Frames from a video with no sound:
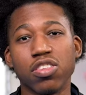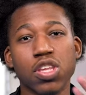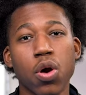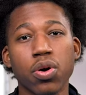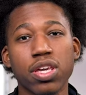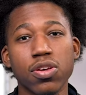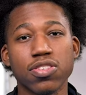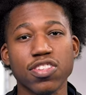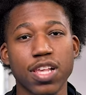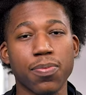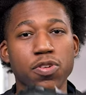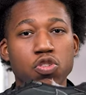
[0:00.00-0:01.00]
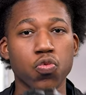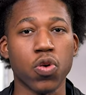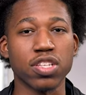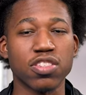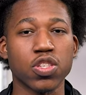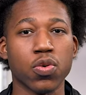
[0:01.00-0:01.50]
no heel slippage
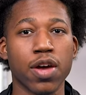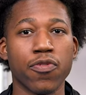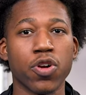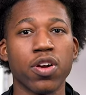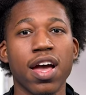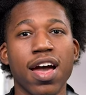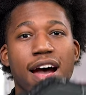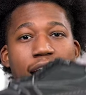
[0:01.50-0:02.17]
whatsoever,